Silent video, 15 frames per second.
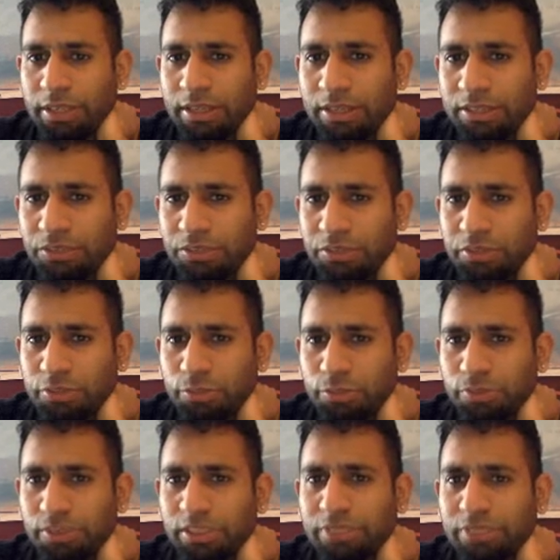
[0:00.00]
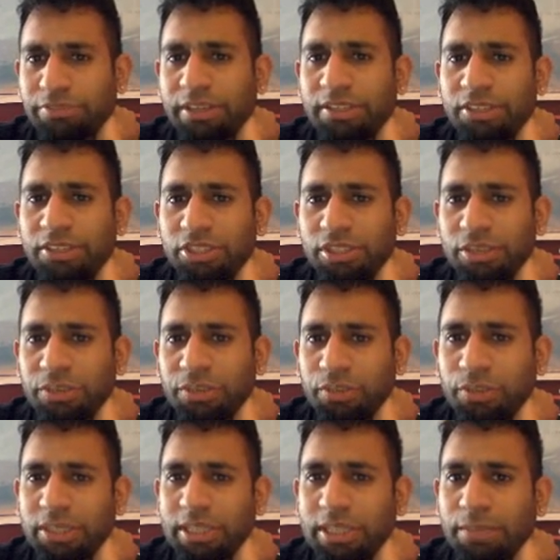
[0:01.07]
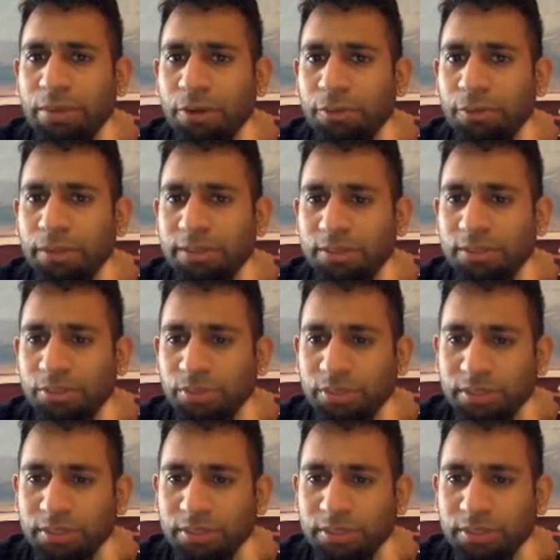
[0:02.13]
the defender so that we win that power balance square.